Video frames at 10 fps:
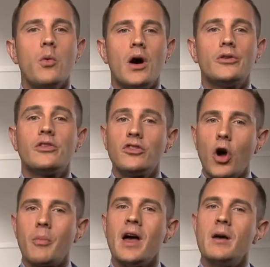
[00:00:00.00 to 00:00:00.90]
world's
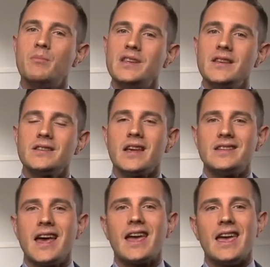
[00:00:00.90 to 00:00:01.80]
top business and
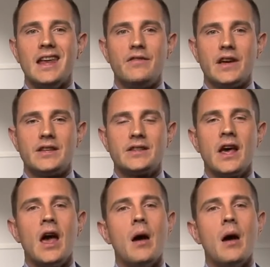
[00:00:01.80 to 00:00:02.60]
tech innovators,